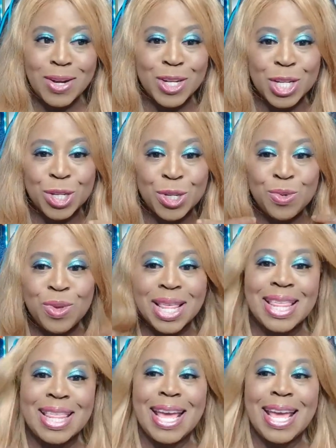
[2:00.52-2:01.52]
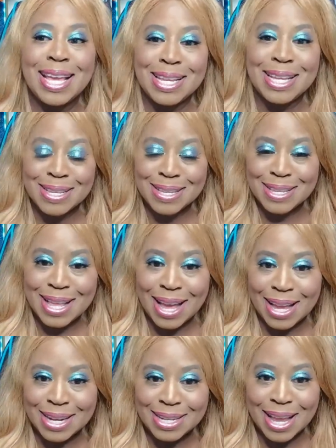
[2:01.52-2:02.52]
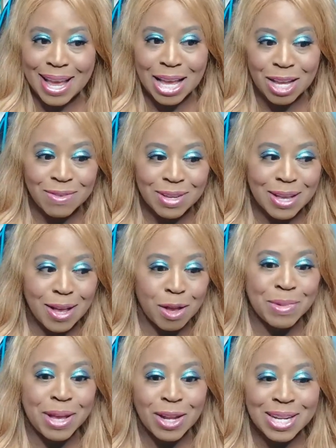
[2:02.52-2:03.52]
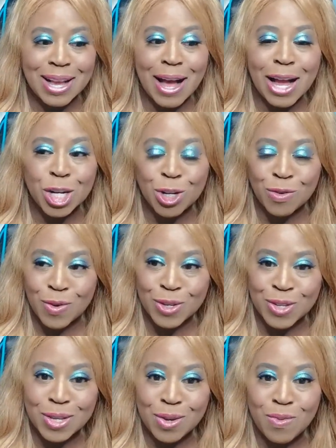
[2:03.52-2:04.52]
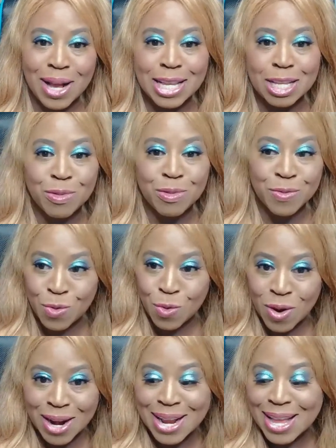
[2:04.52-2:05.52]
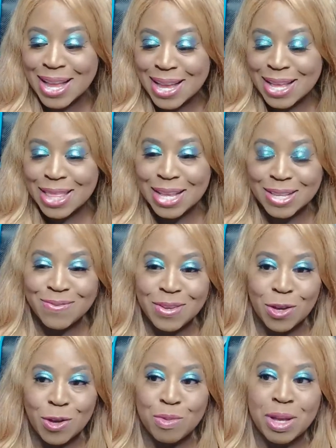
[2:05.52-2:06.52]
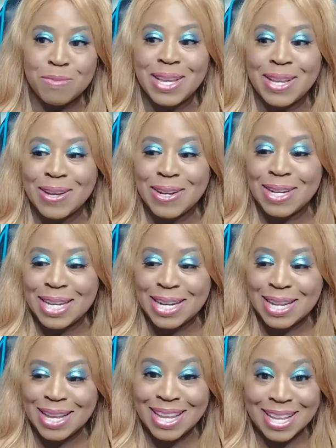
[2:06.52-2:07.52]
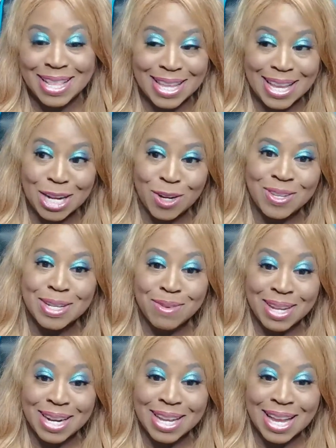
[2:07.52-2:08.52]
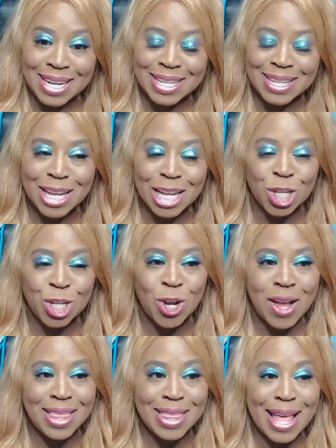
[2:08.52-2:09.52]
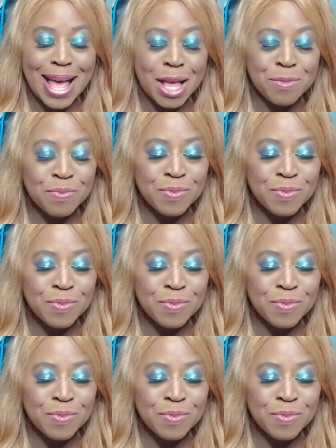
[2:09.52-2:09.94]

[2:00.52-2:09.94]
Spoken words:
or two things that have come out controversy-wise before this film appeared in theaters, and I'm gonna kind of touch on that.